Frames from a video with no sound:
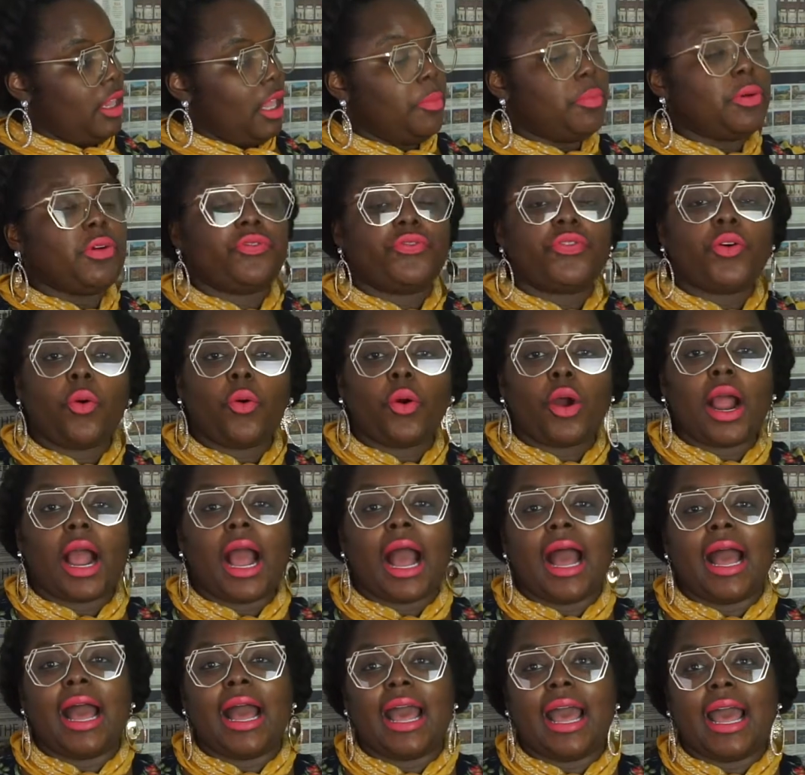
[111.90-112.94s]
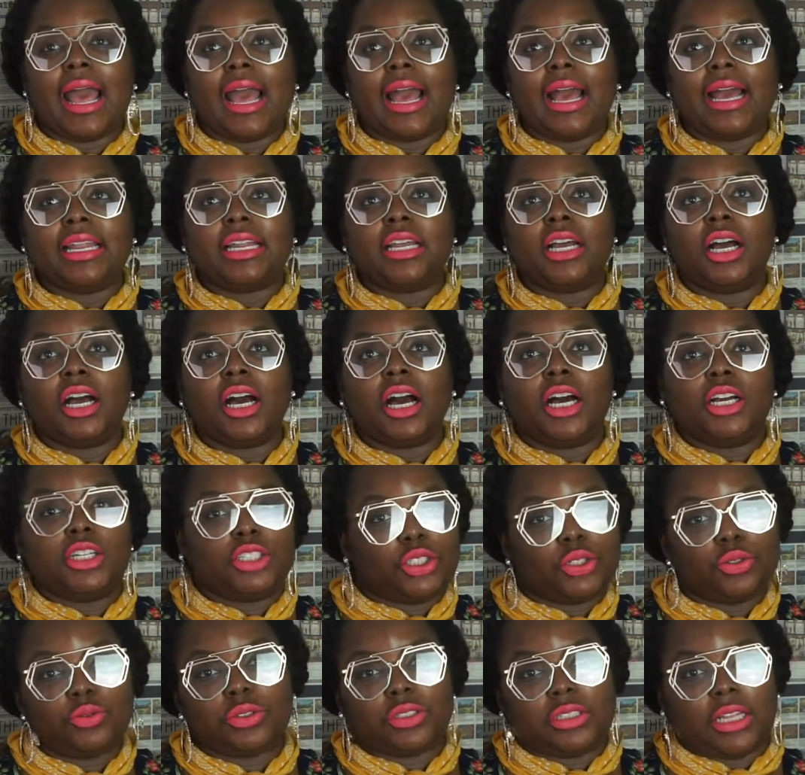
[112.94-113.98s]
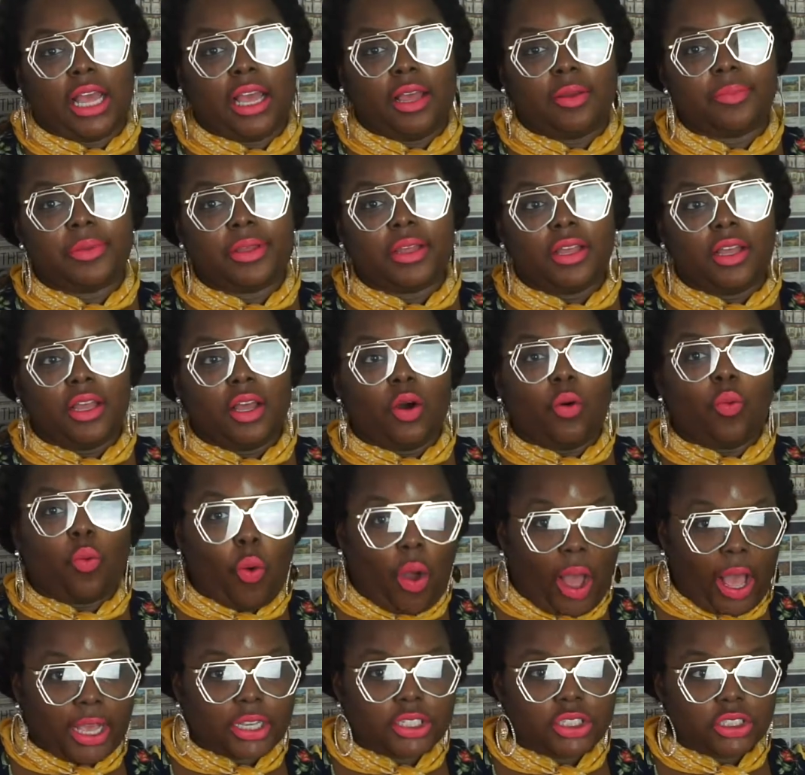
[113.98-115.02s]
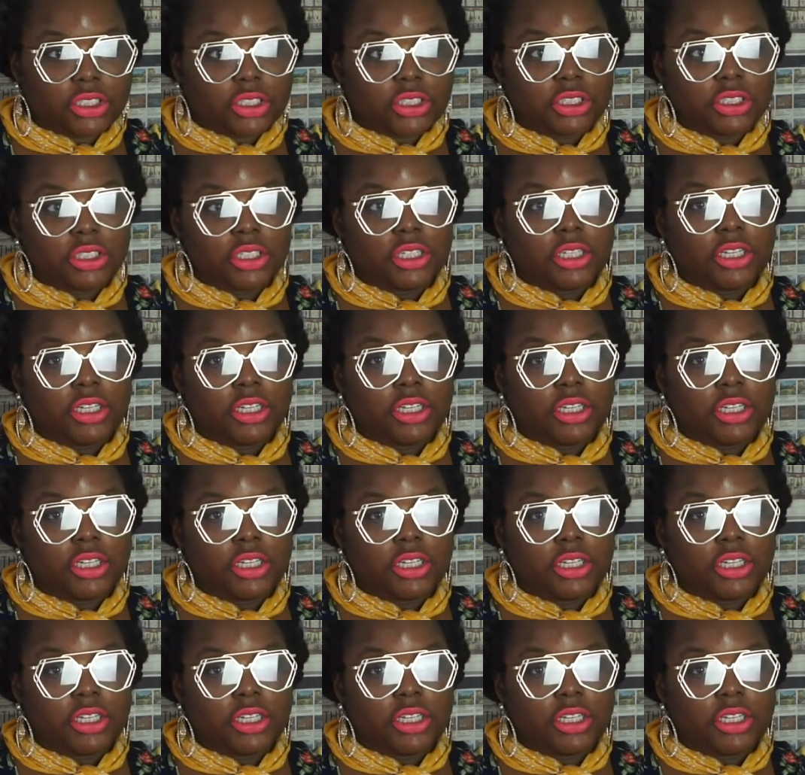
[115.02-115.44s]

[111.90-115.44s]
Before I had a two step wash